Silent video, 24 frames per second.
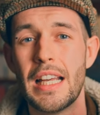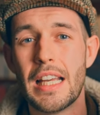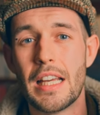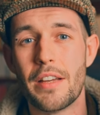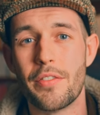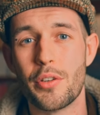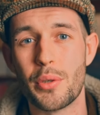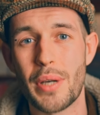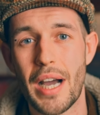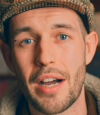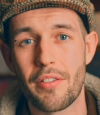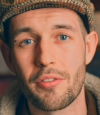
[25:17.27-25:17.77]

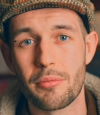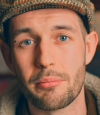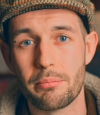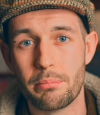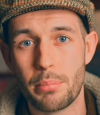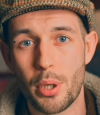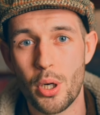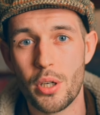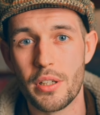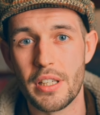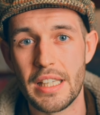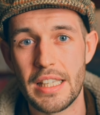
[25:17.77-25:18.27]
if you haven't
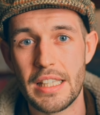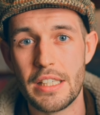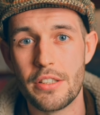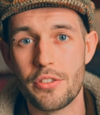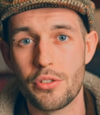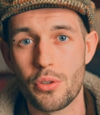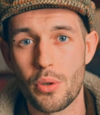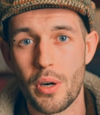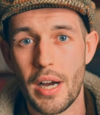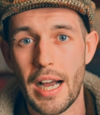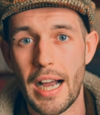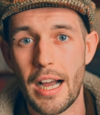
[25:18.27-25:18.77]
put in
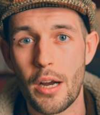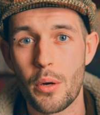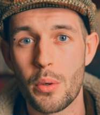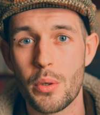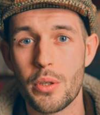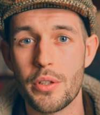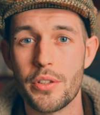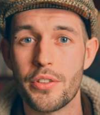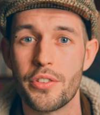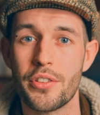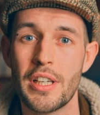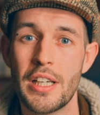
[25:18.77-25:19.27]
your
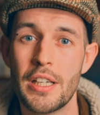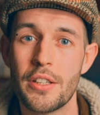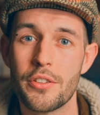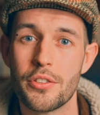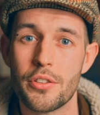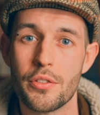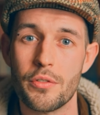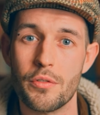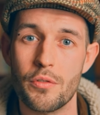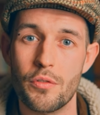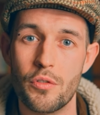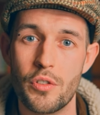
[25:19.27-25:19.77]
hours
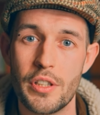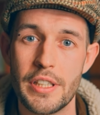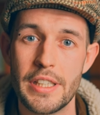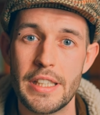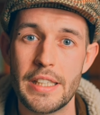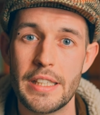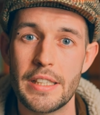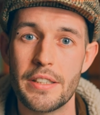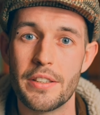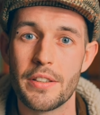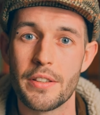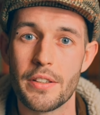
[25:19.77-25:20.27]
to
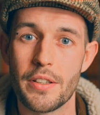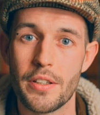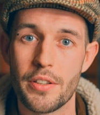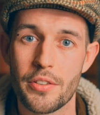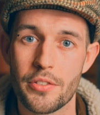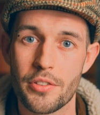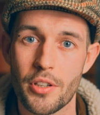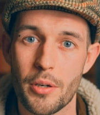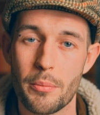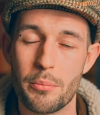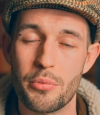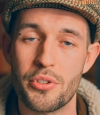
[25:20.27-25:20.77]
read the
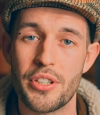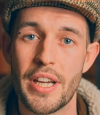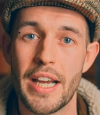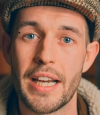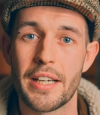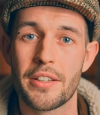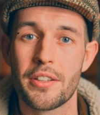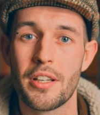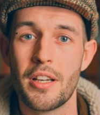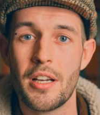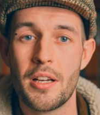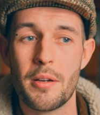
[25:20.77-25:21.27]

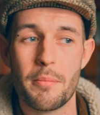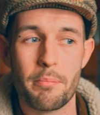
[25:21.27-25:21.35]
subject